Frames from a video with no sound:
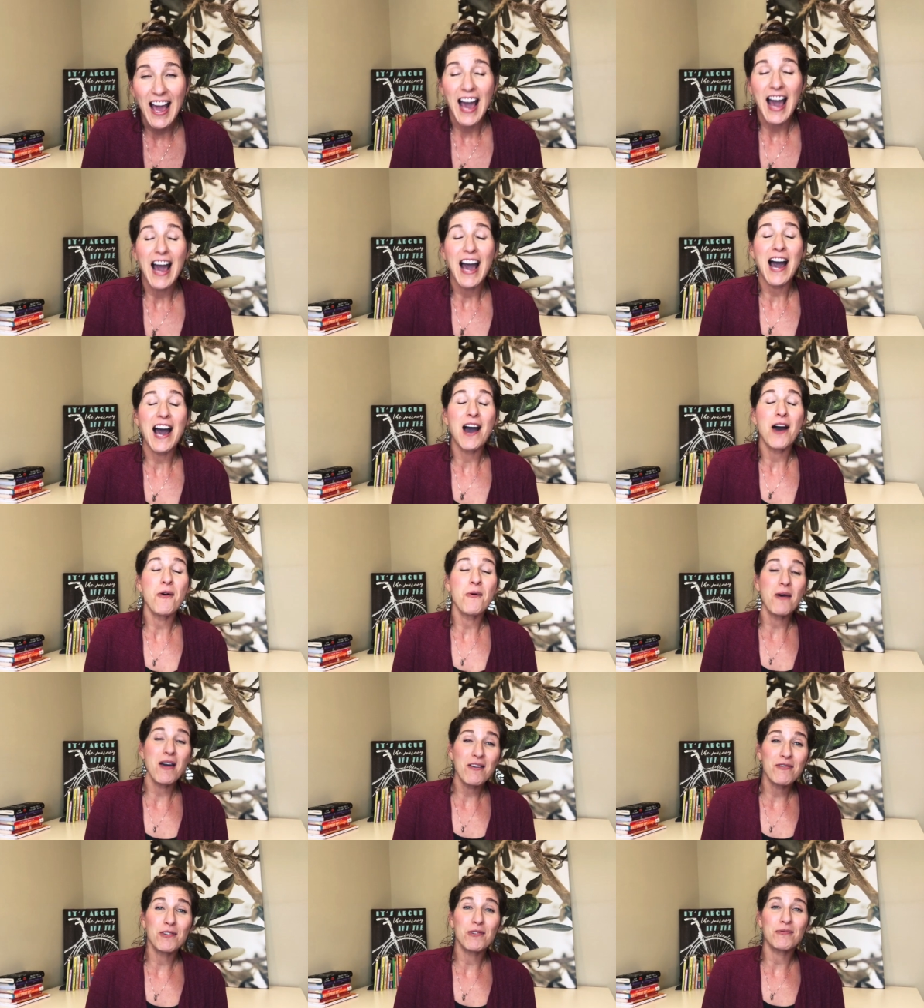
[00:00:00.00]

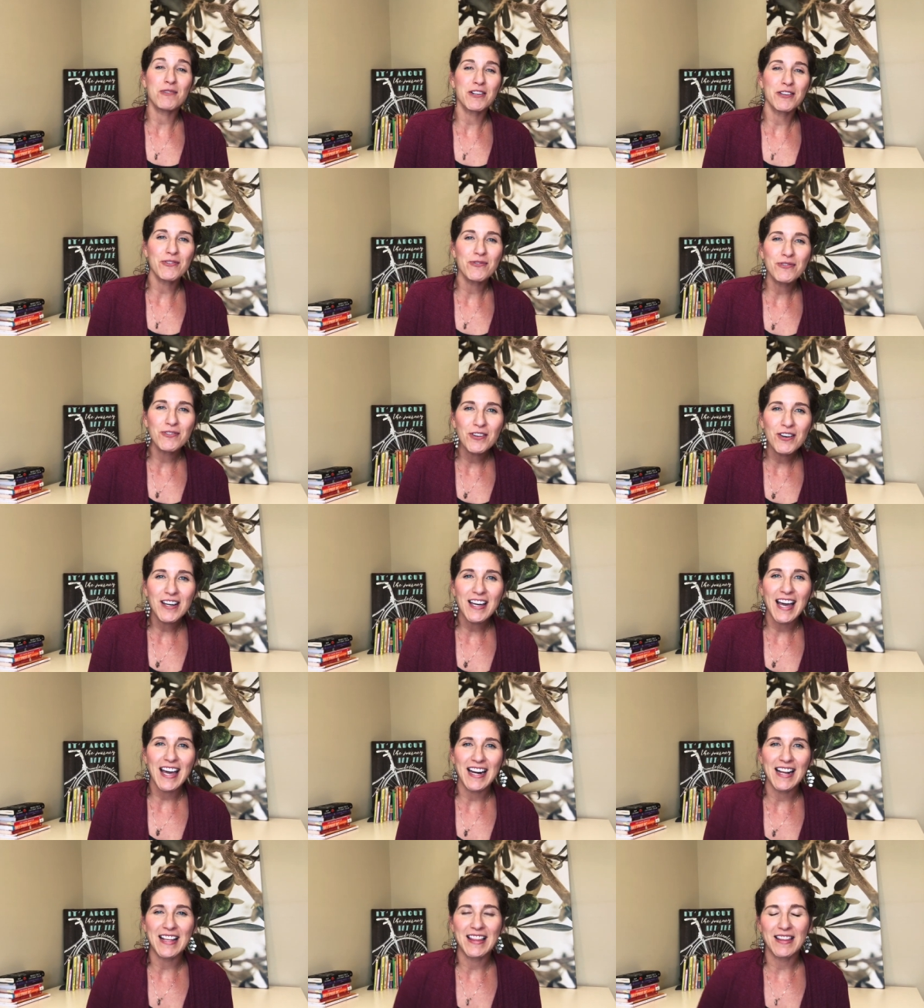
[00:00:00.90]
However, when you look
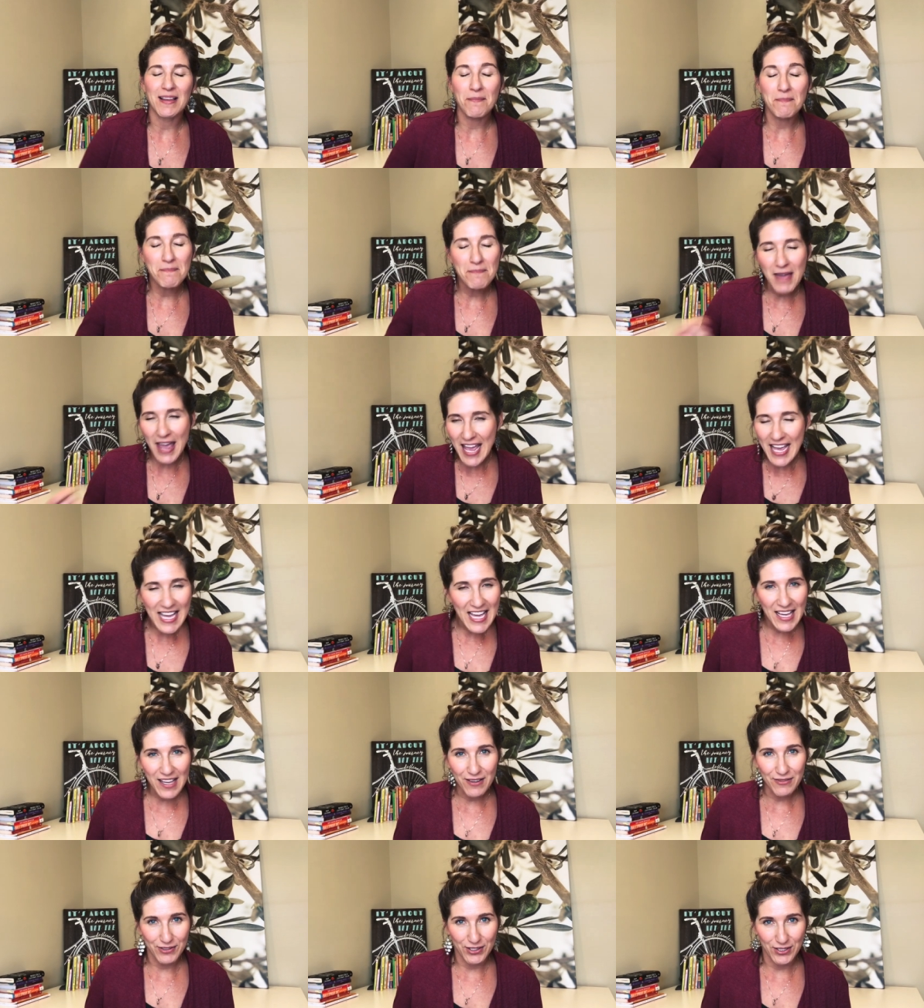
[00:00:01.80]
at it, the
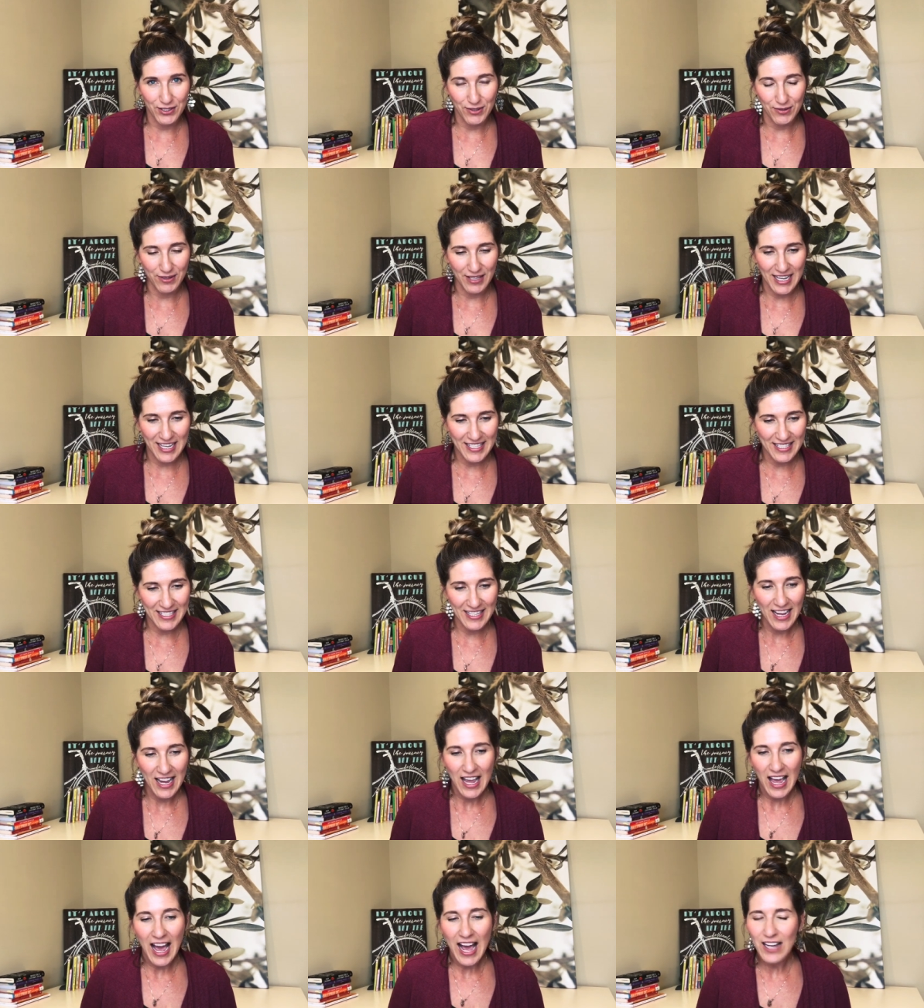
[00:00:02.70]
making of to-do lists
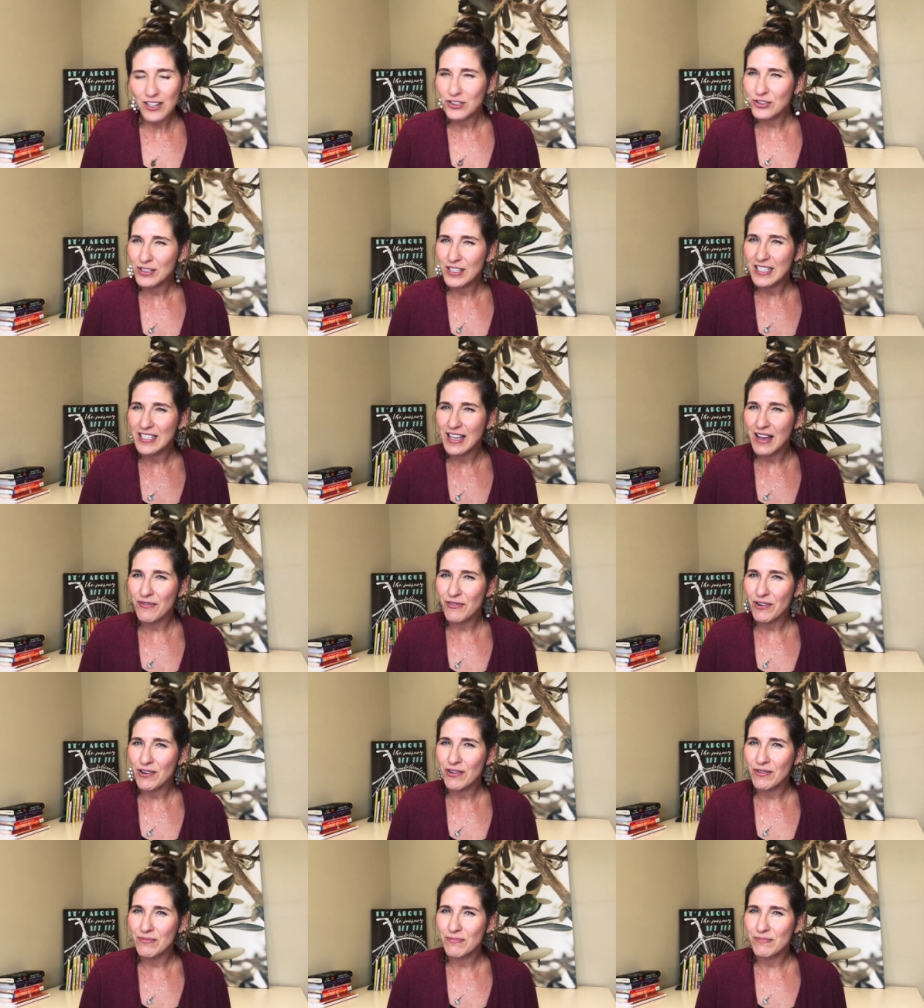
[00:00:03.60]
actually
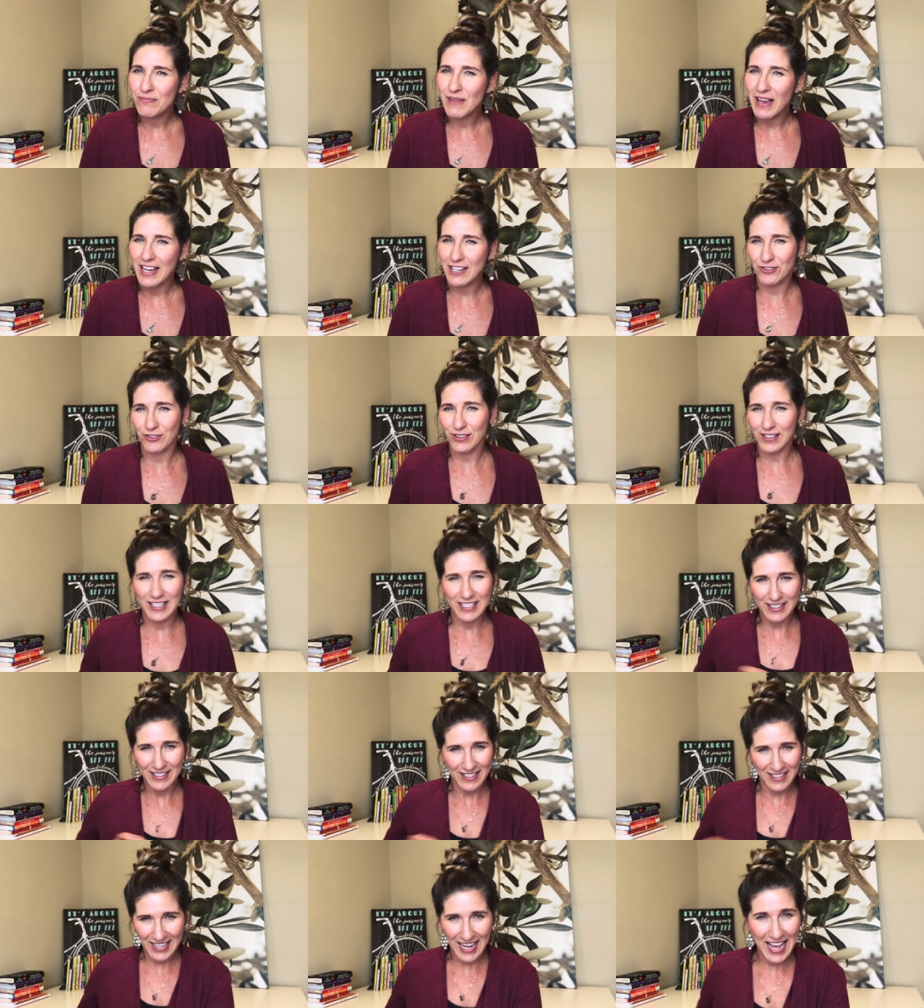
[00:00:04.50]
never actually
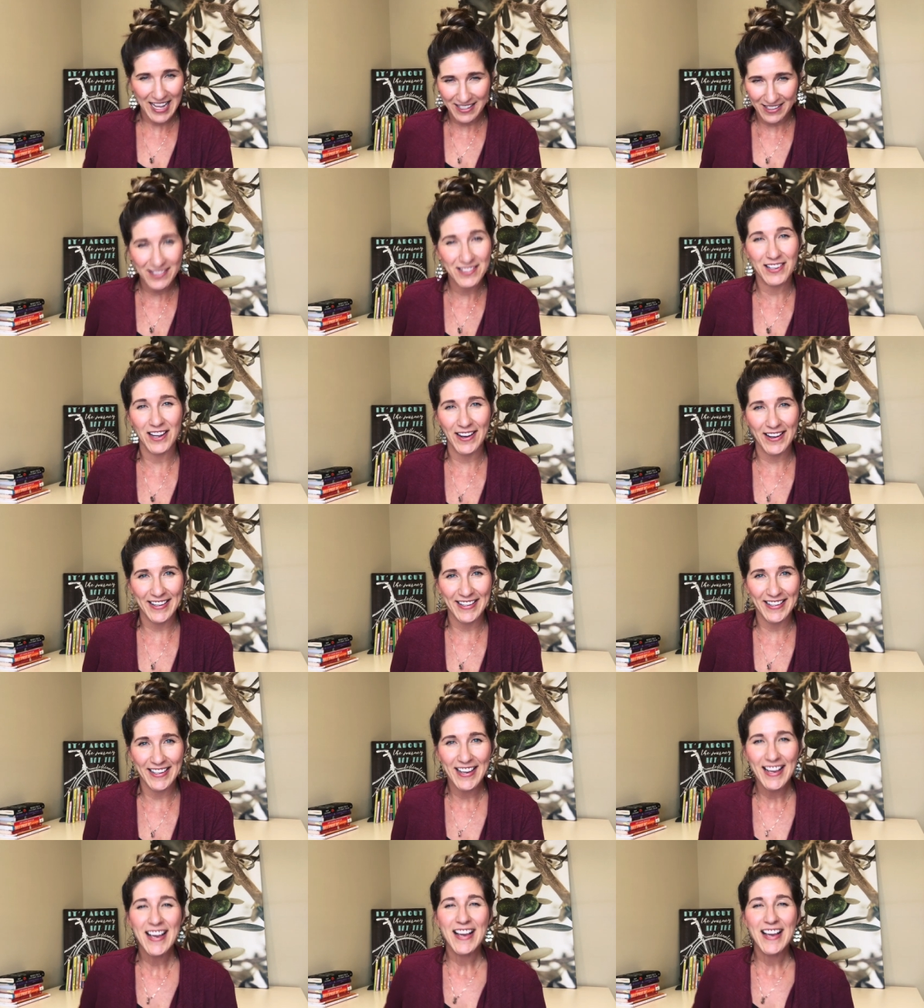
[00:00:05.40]
gets the task done.